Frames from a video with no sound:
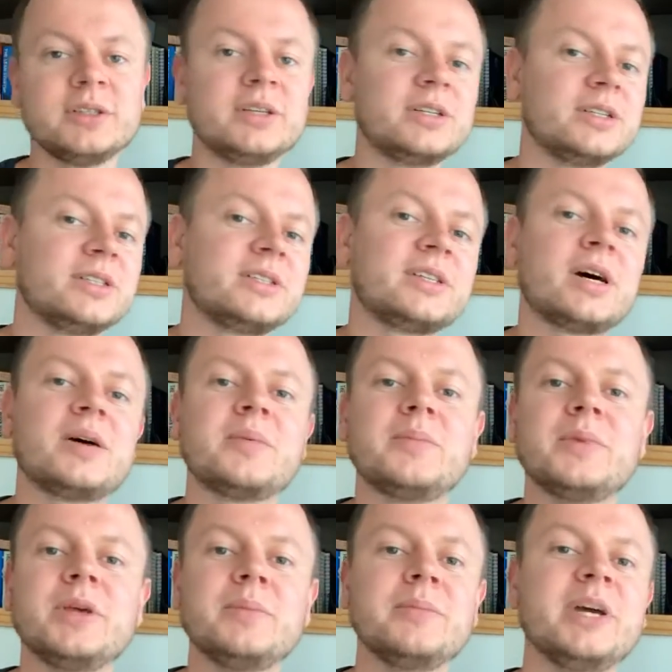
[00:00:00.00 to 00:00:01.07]
there is
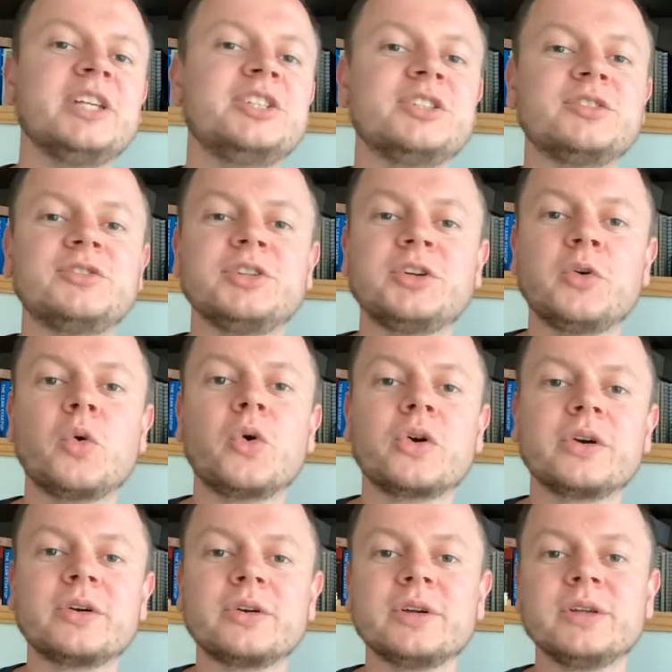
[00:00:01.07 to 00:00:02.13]
some imaginary
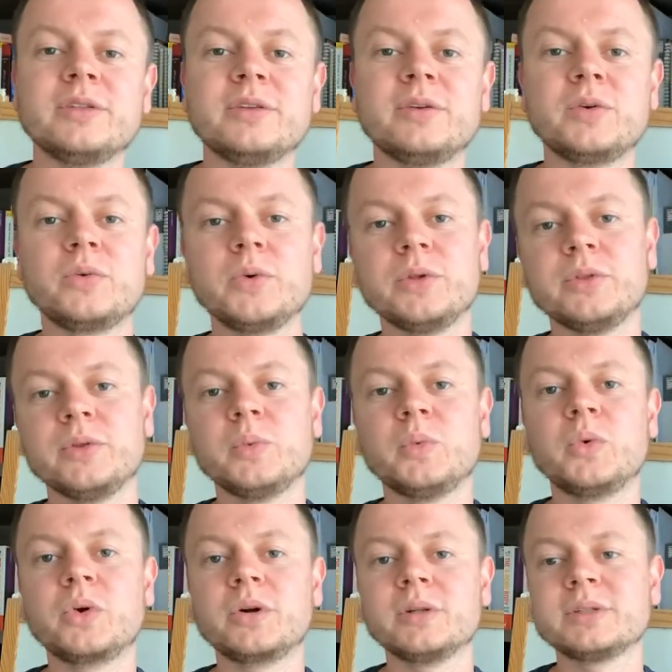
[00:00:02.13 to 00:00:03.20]
corner in the
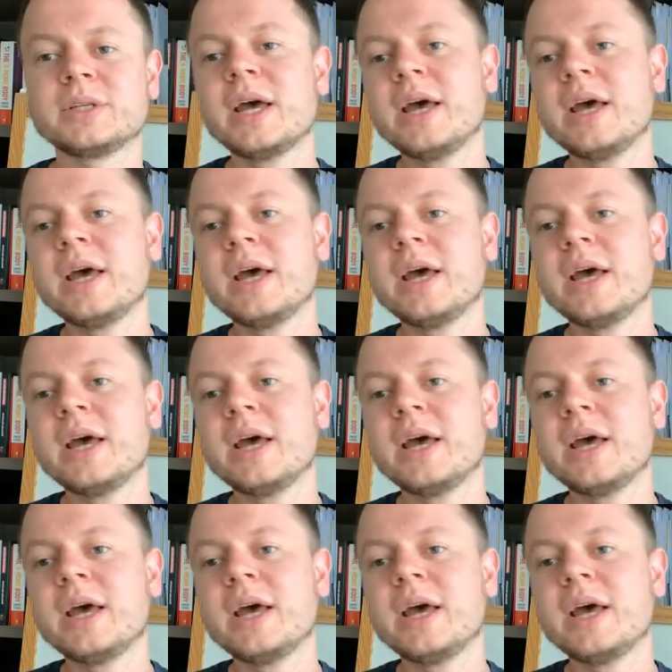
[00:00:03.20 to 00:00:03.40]
world